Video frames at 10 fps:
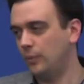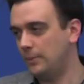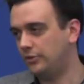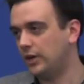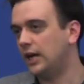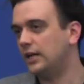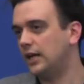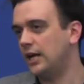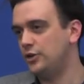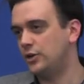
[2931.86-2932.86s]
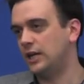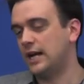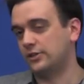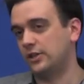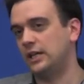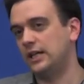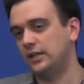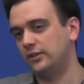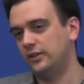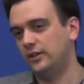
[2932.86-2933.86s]
website, and you can actually
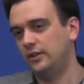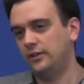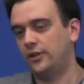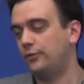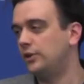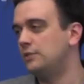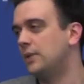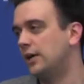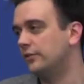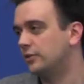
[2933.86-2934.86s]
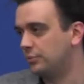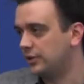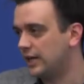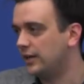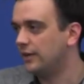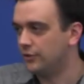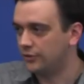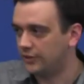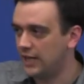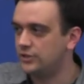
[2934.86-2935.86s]
get the 3D models to print out of
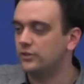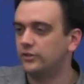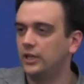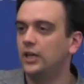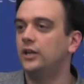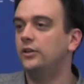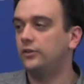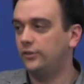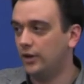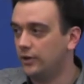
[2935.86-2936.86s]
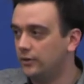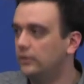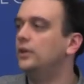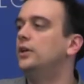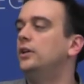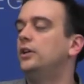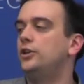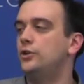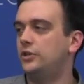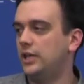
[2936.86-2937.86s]
those statues. So,
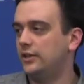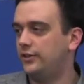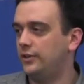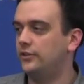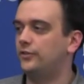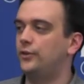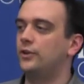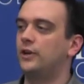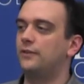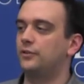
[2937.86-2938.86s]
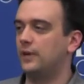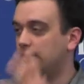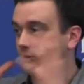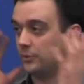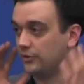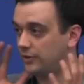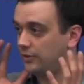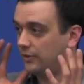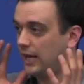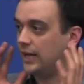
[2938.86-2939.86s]
you could take a series of photographs around someone's
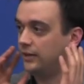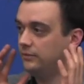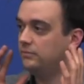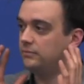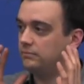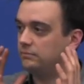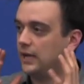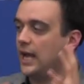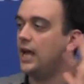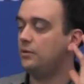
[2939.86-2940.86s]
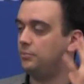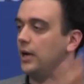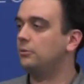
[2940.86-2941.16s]
head and